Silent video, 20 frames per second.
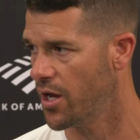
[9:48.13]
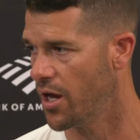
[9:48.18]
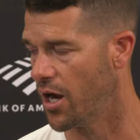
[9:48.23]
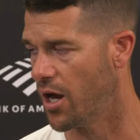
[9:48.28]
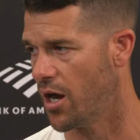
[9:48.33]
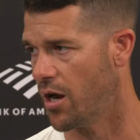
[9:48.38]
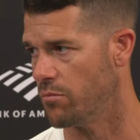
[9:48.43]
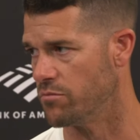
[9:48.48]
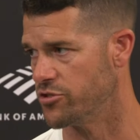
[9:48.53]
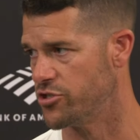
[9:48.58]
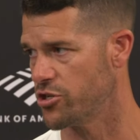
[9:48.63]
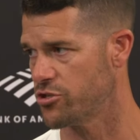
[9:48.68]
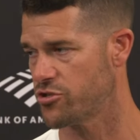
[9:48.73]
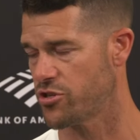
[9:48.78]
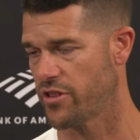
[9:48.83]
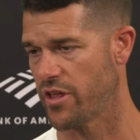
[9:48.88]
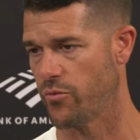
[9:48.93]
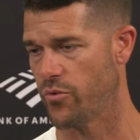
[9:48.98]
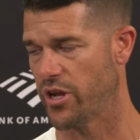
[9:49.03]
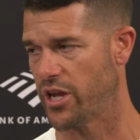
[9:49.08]
Um, just
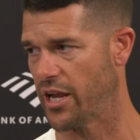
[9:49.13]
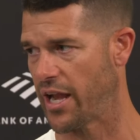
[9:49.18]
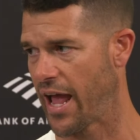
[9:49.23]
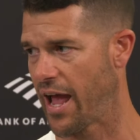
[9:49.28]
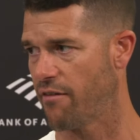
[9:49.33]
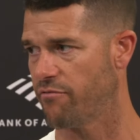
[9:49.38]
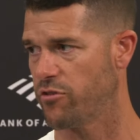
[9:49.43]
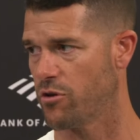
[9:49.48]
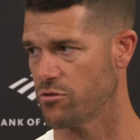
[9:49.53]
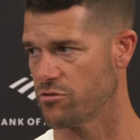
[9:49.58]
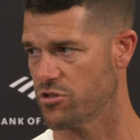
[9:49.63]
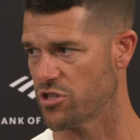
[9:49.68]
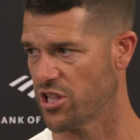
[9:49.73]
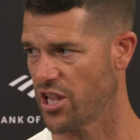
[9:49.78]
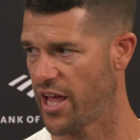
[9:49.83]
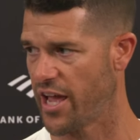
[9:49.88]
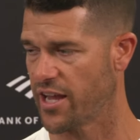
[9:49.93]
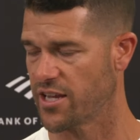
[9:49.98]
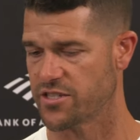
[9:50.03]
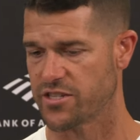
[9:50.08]
so that we can have those
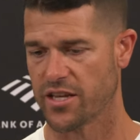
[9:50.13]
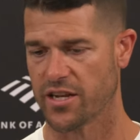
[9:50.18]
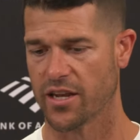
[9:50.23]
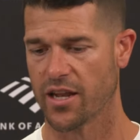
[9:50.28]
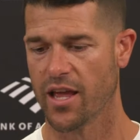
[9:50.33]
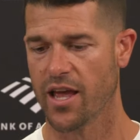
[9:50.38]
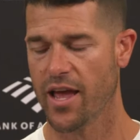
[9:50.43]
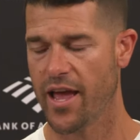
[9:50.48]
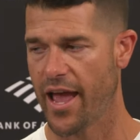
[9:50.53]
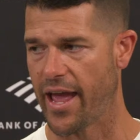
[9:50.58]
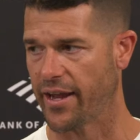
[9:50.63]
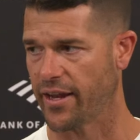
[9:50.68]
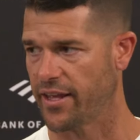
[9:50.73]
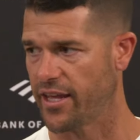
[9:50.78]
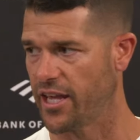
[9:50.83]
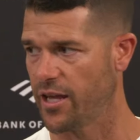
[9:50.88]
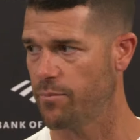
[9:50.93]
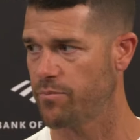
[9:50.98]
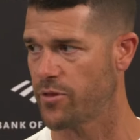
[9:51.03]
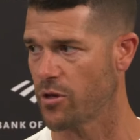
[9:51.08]
legs and and
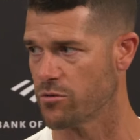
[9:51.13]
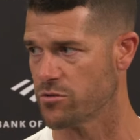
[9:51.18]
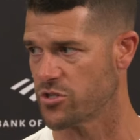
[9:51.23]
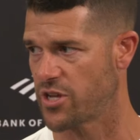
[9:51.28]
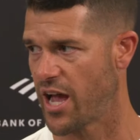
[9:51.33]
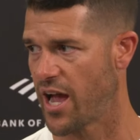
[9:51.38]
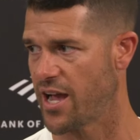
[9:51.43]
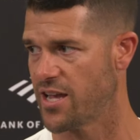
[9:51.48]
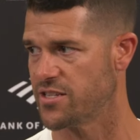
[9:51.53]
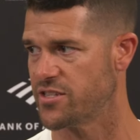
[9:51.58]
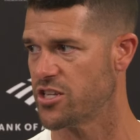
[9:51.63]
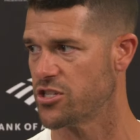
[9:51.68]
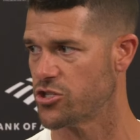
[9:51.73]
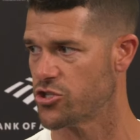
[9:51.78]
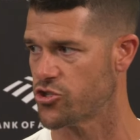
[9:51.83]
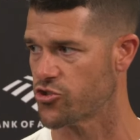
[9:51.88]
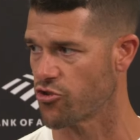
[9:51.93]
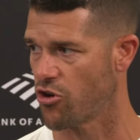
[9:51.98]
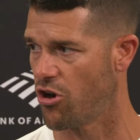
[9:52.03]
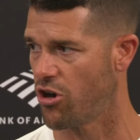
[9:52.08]
keep those guys
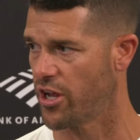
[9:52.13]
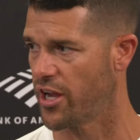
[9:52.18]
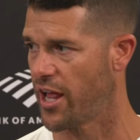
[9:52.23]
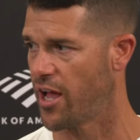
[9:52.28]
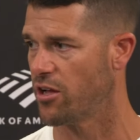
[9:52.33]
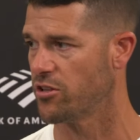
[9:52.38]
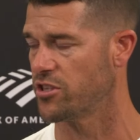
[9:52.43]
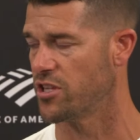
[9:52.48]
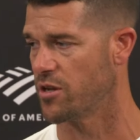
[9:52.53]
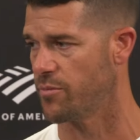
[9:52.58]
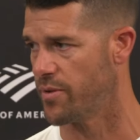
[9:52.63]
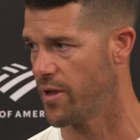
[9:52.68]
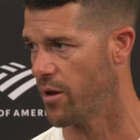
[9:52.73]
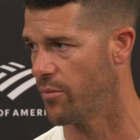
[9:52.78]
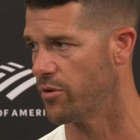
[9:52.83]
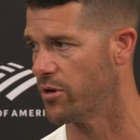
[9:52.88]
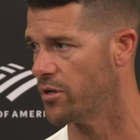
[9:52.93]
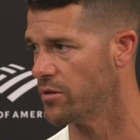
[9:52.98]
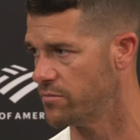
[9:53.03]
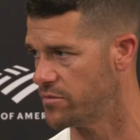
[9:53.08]
strong and healthy to be
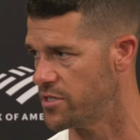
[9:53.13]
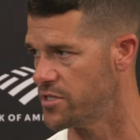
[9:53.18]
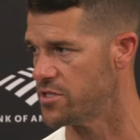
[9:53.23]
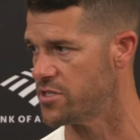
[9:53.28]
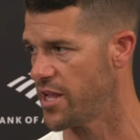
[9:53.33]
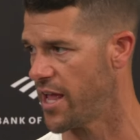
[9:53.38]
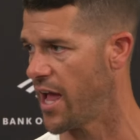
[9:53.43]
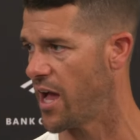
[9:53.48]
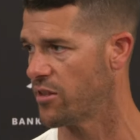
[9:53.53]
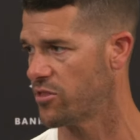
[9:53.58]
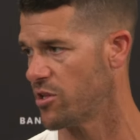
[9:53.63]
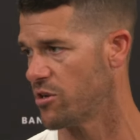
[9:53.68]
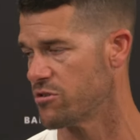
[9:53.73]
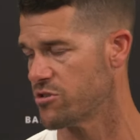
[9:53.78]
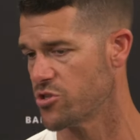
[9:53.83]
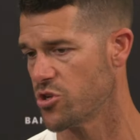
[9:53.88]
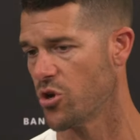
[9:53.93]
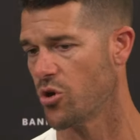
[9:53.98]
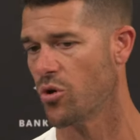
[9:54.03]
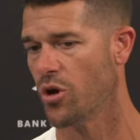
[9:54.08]
able to, to stay out there.
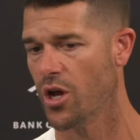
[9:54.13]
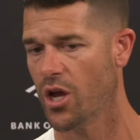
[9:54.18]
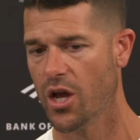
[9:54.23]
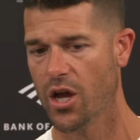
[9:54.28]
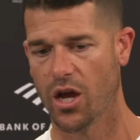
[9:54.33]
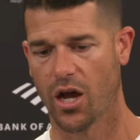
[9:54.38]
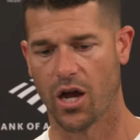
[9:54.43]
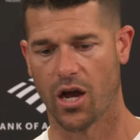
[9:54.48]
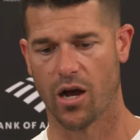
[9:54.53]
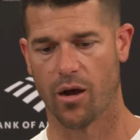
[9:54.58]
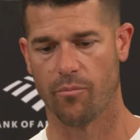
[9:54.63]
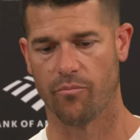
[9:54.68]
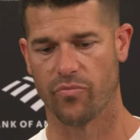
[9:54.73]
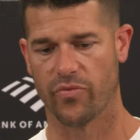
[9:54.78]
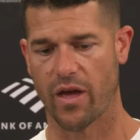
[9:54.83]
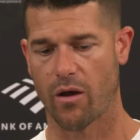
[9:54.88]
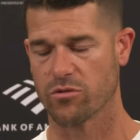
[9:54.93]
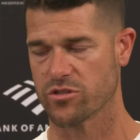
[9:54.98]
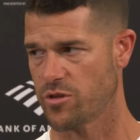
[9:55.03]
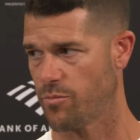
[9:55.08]
So
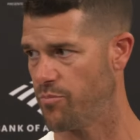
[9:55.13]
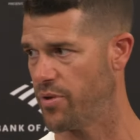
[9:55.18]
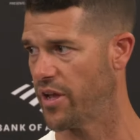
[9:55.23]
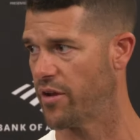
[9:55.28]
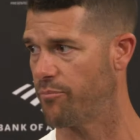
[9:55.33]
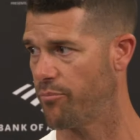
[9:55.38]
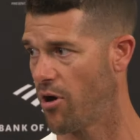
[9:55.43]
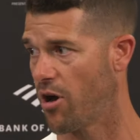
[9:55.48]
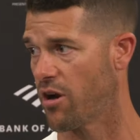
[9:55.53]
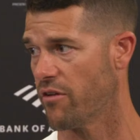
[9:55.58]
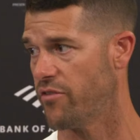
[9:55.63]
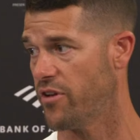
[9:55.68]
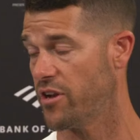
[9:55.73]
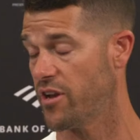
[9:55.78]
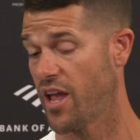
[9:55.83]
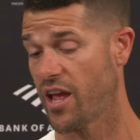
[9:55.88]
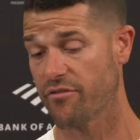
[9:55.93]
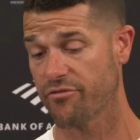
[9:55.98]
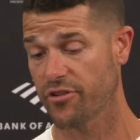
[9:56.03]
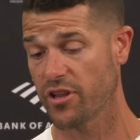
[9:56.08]
um, that was a big part of
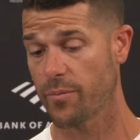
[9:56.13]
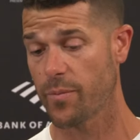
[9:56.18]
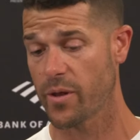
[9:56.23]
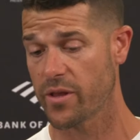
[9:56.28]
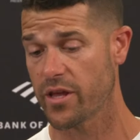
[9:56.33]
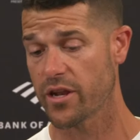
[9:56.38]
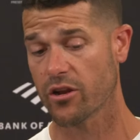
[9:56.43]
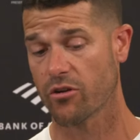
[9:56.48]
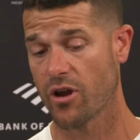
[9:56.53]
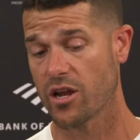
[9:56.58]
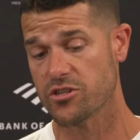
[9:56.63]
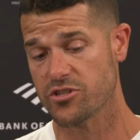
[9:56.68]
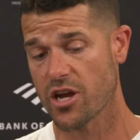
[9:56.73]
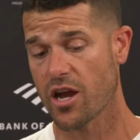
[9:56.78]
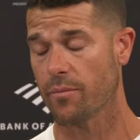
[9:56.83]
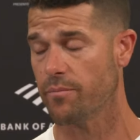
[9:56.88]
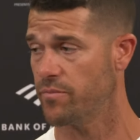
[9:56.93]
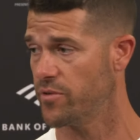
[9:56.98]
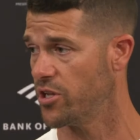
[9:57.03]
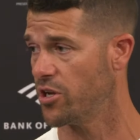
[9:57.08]
it. And Feleipe did a great
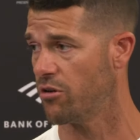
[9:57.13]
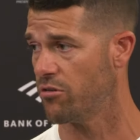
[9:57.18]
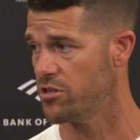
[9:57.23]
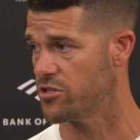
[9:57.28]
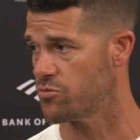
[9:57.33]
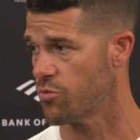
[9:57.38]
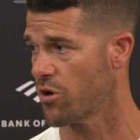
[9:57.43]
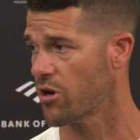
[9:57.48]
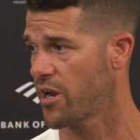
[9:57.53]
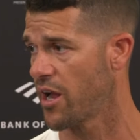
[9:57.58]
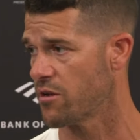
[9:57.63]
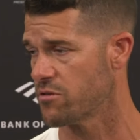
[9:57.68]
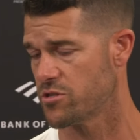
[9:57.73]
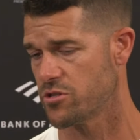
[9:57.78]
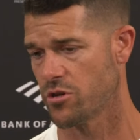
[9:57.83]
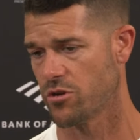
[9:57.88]
job, you know, in his workout.